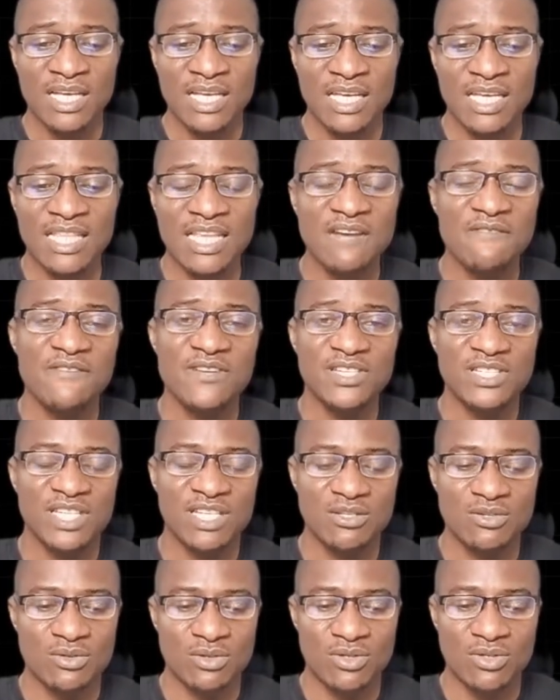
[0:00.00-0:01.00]
in every
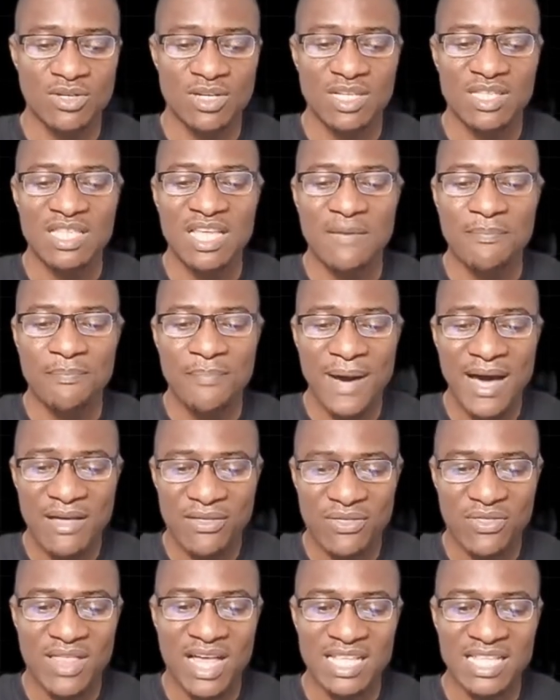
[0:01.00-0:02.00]
circuit, the
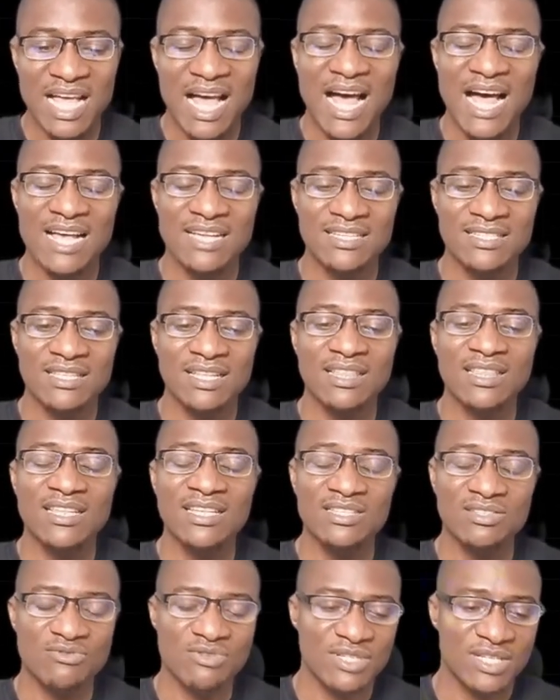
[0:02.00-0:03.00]
path that has the
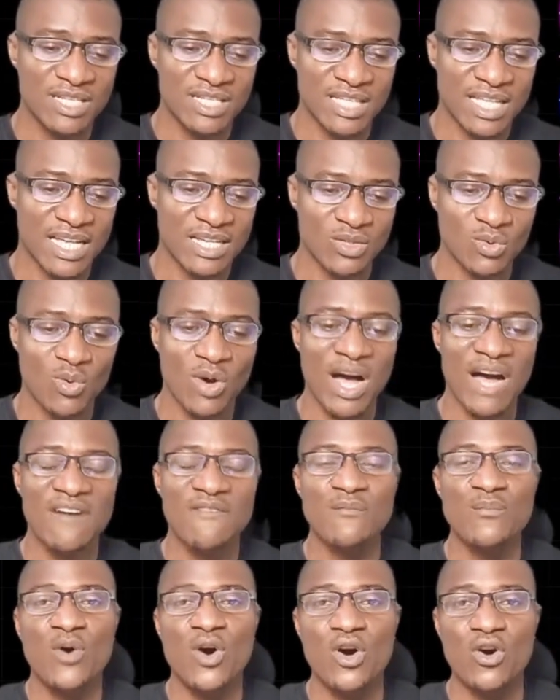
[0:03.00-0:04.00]
least resistance will have
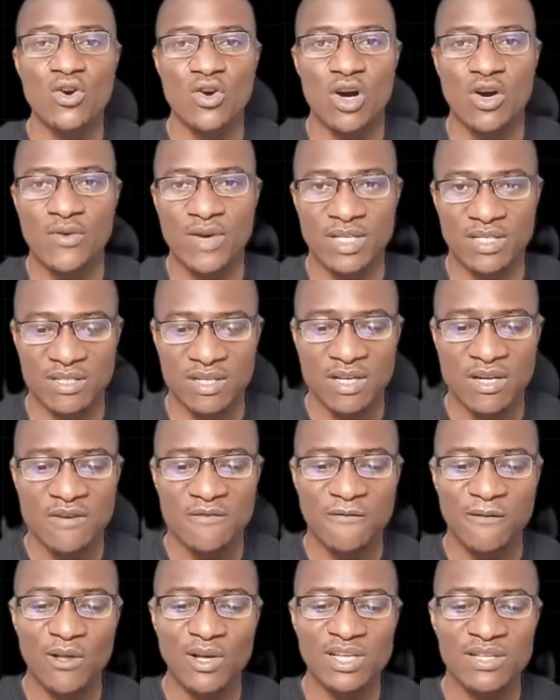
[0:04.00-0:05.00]
more current
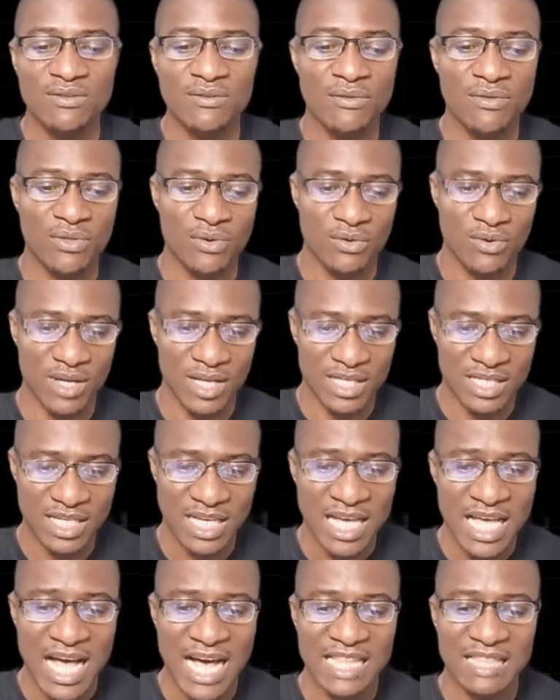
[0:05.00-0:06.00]
flowing through it,
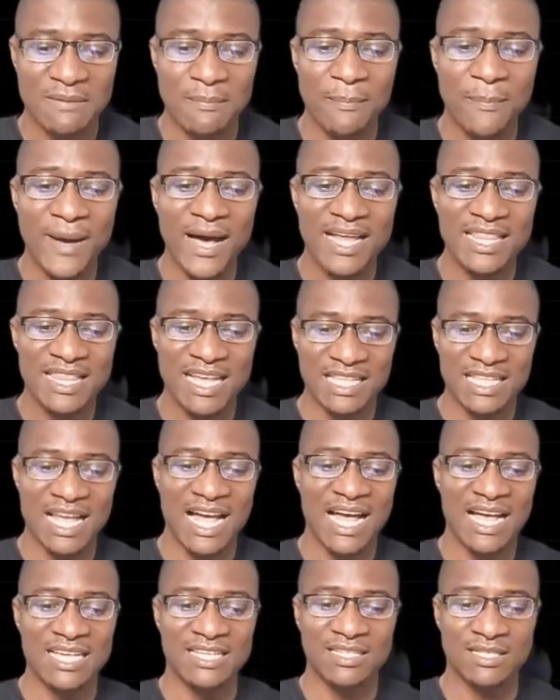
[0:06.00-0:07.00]
and the path that
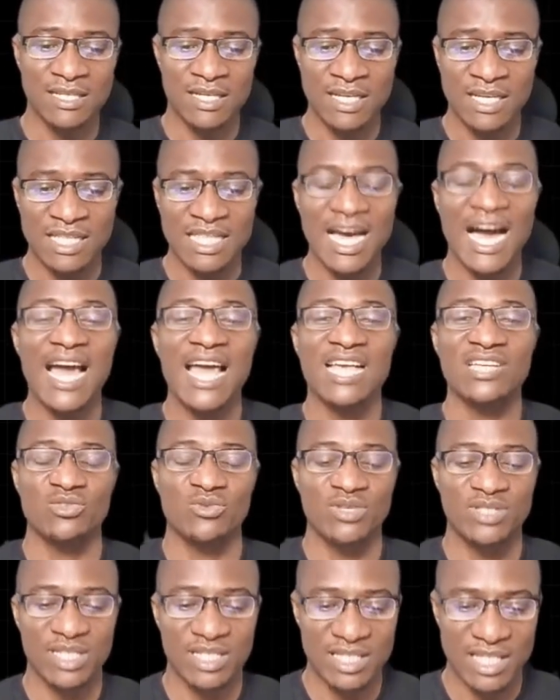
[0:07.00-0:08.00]
has the highest
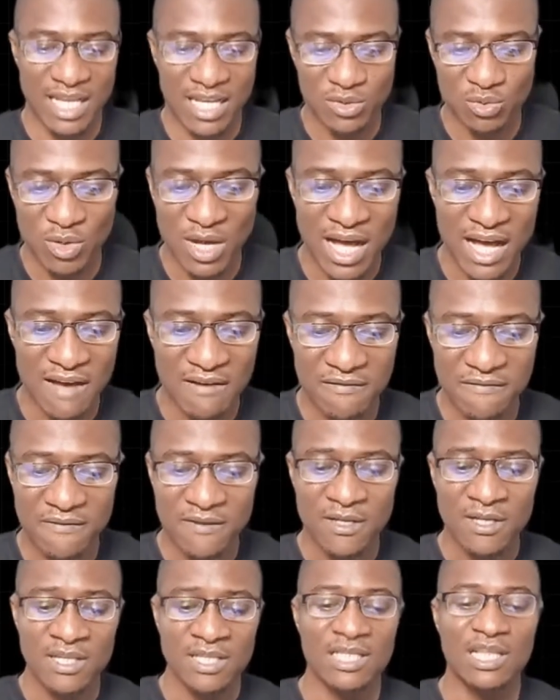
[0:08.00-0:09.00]
resistance will have
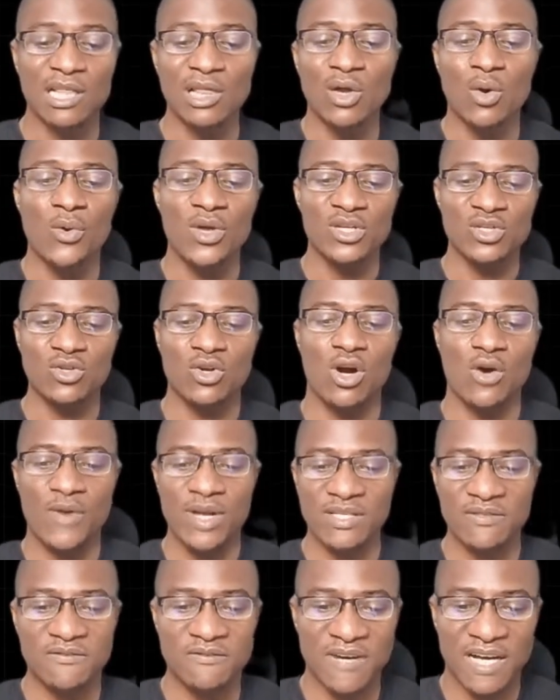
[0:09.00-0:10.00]
the lowest
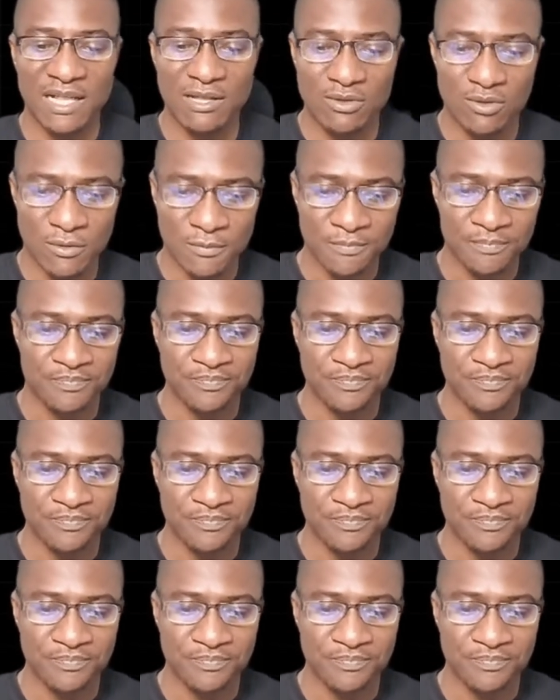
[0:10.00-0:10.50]
current value